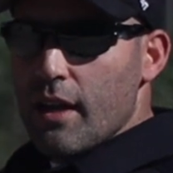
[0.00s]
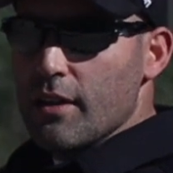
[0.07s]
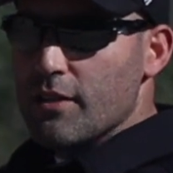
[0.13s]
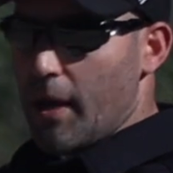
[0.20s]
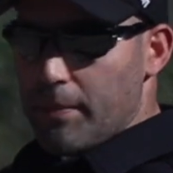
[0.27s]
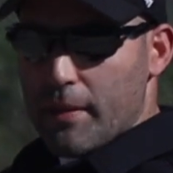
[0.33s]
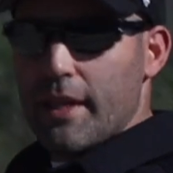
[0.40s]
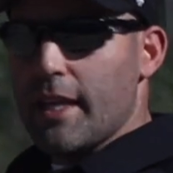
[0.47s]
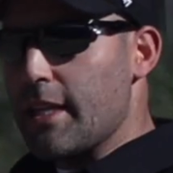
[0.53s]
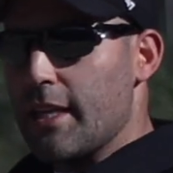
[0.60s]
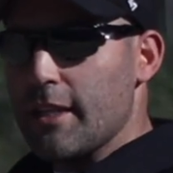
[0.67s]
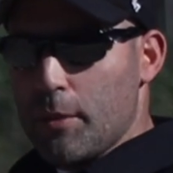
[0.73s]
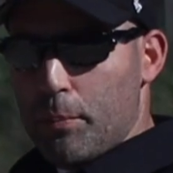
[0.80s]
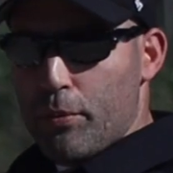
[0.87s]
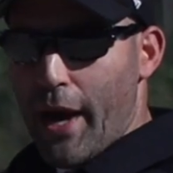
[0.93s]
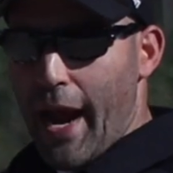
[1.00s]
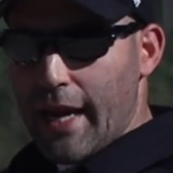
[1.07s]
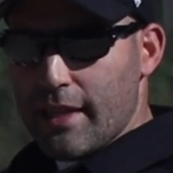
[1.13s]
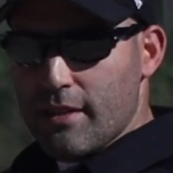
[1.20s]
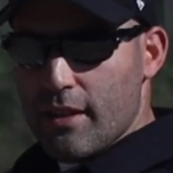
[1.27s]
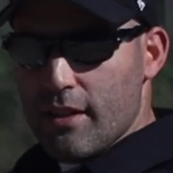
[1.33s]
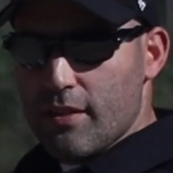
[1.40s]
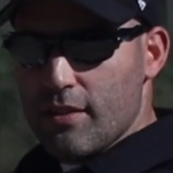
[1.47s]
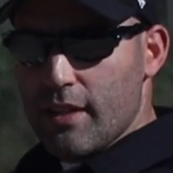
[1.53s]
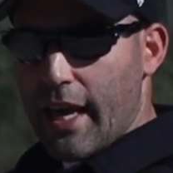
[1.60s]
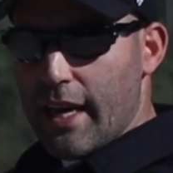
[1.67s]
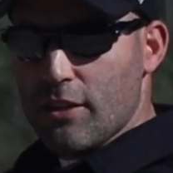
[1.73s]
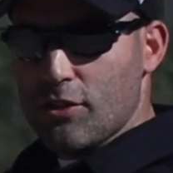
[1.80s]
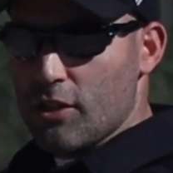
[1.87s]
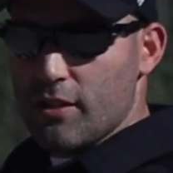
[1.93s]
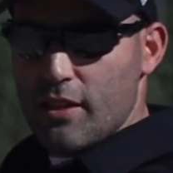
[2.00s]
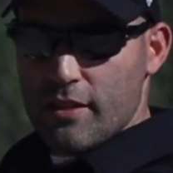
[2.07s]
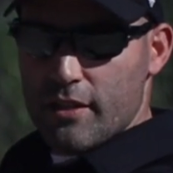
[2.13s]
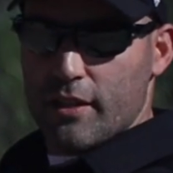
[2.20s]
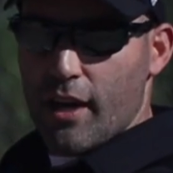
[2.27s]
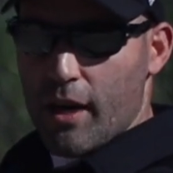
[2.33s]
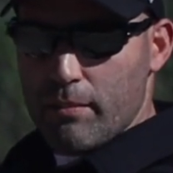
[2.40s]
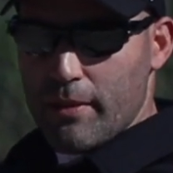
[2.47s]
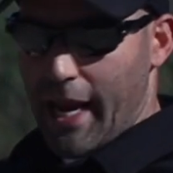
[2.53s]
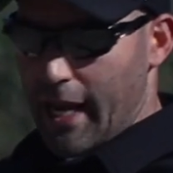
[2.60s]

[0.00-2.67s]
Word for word: something that you need to practice and it just doesn't come